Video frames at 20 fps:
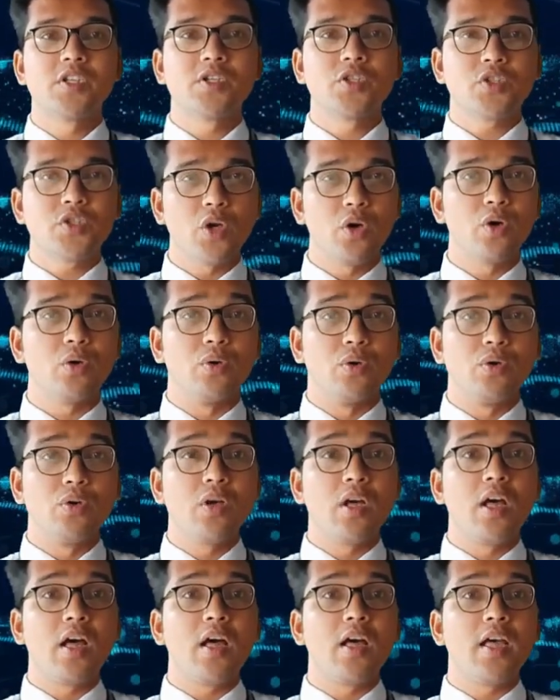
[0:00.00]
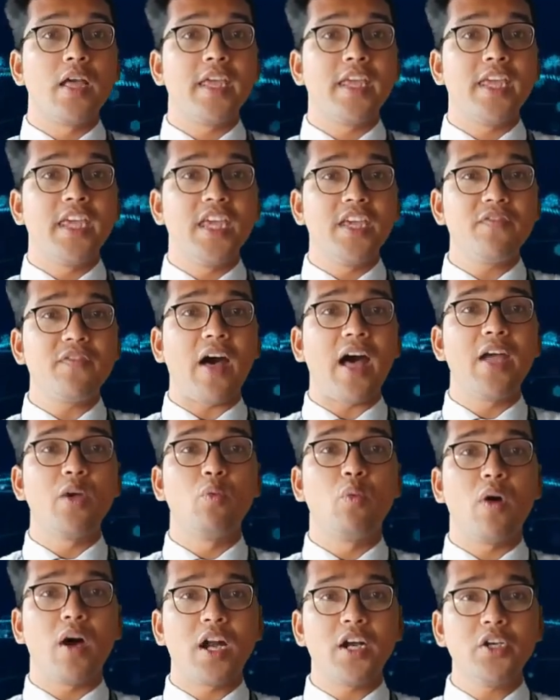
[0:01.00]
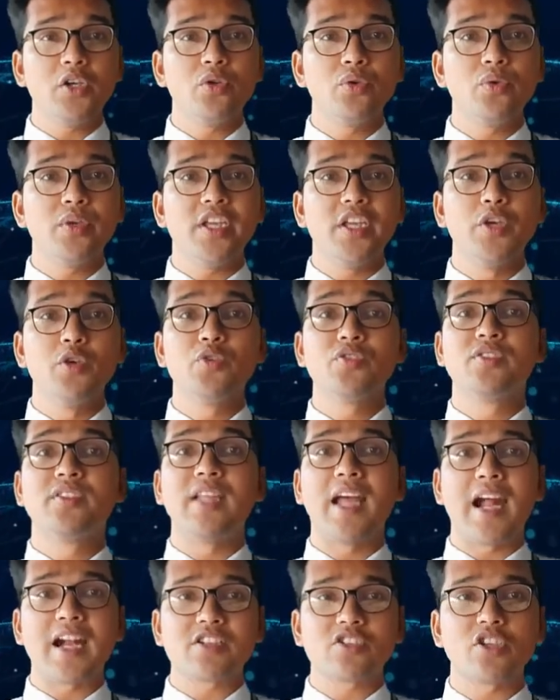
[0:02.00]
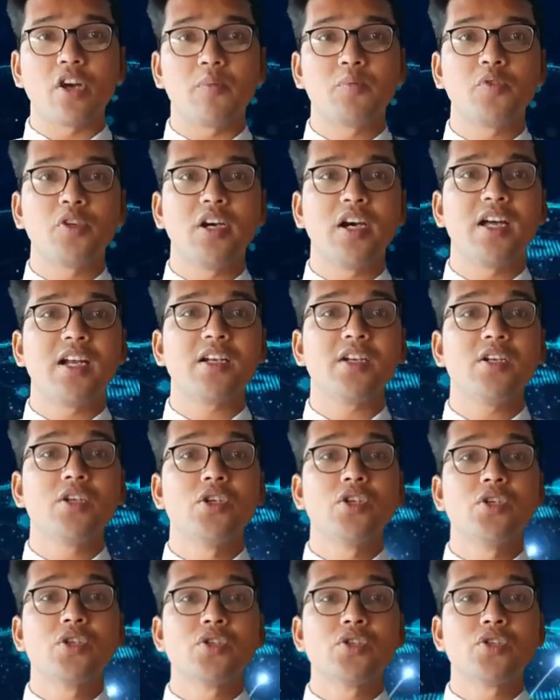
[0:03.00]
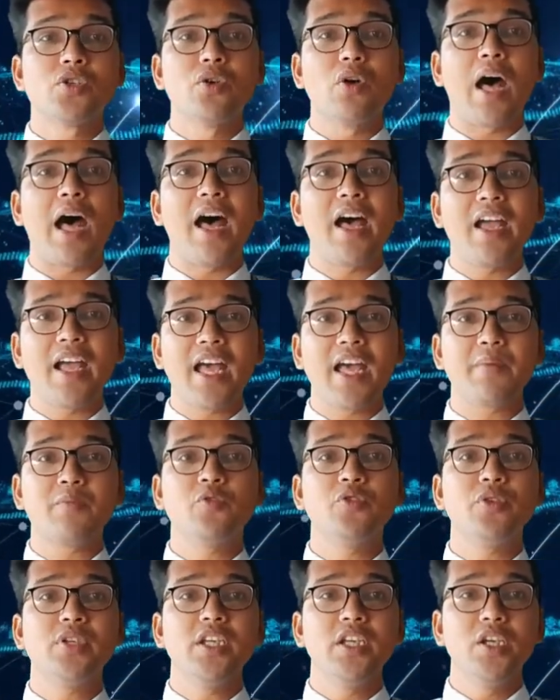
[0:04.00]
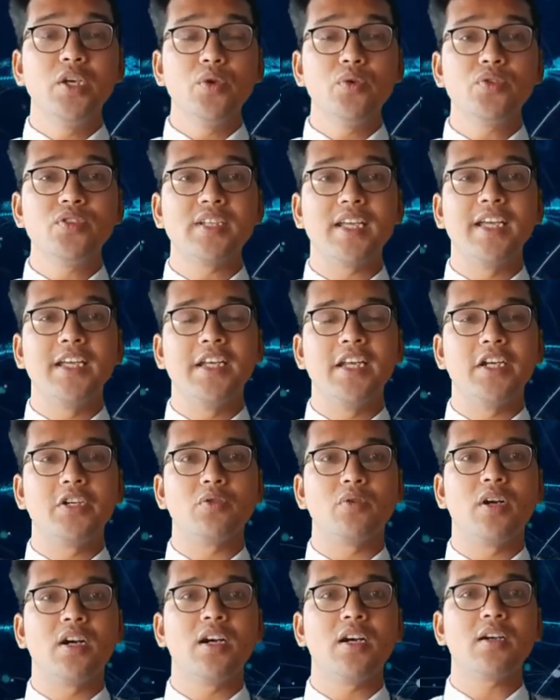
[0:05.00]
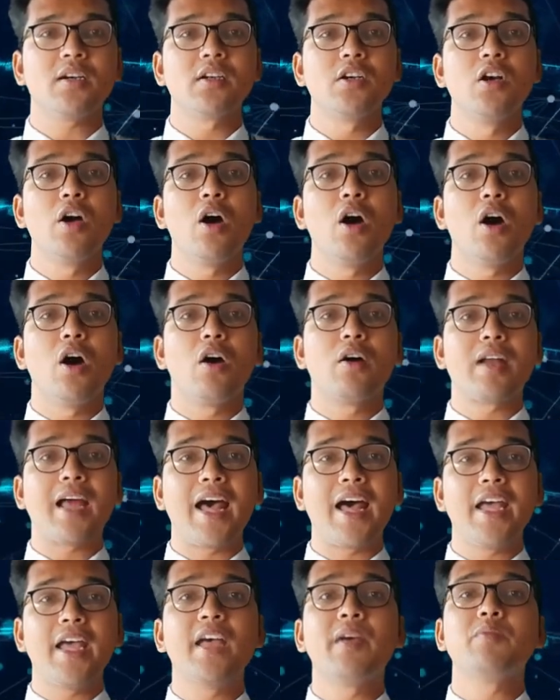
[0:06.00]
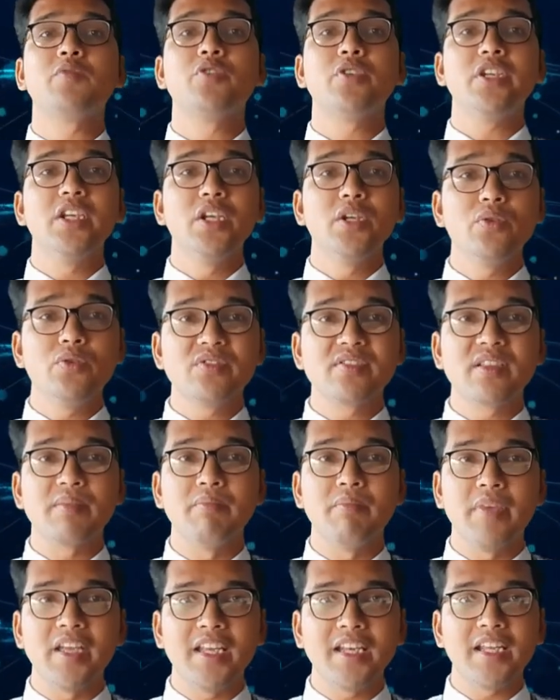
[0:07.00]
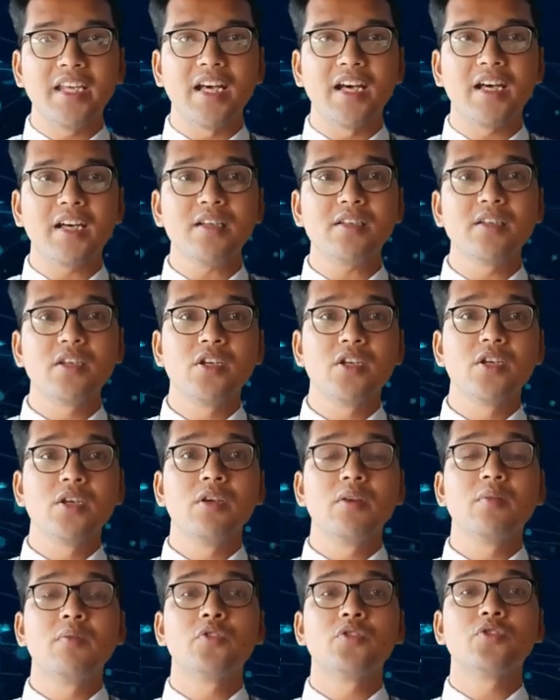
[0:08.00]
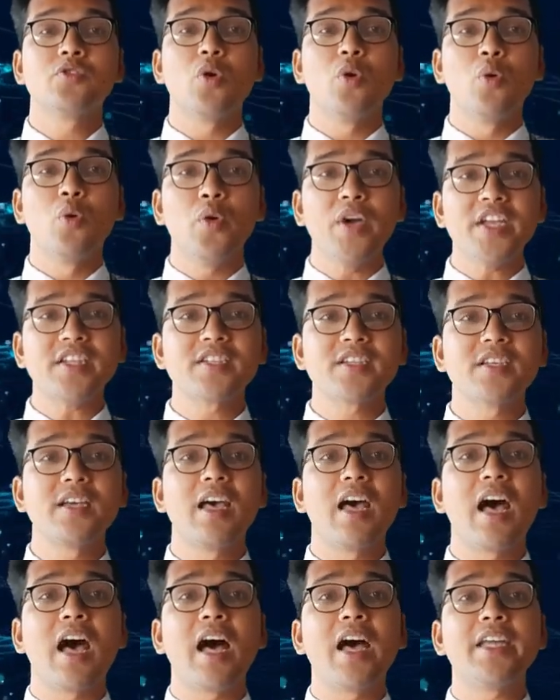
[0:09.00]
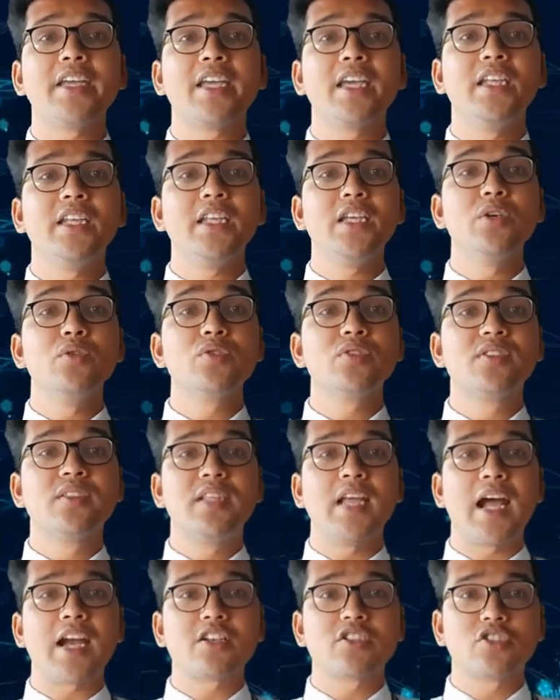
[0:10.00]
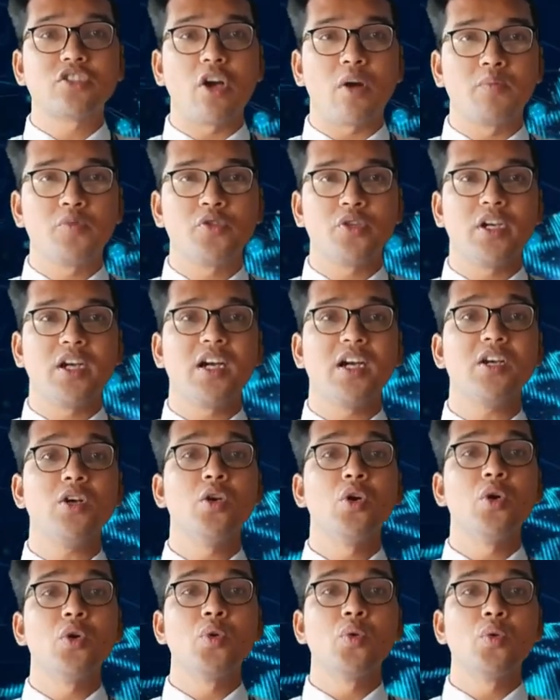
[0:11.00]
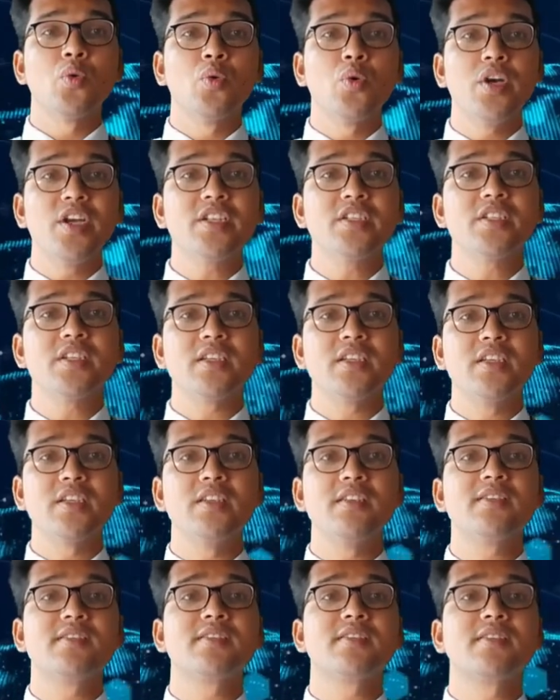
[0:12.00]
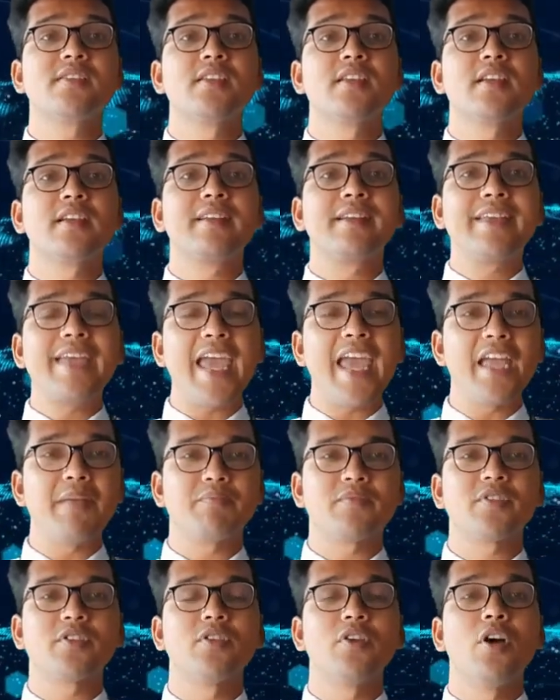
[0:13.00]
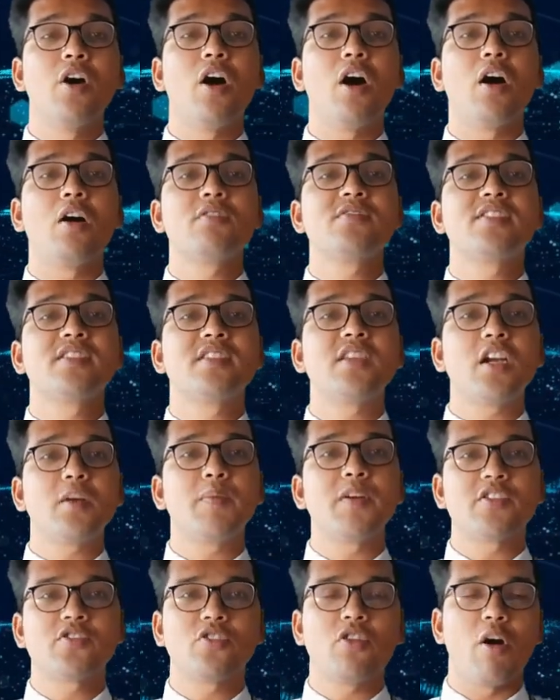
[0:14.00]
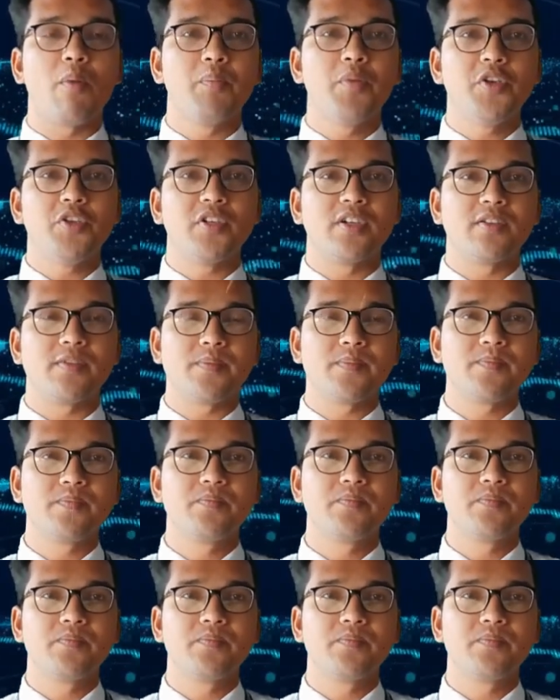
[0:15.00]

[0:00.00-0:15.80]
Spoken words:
So, if I want to use that software, so I have to use a network or I have to use a media through which I can use that software which is kept on server's computer.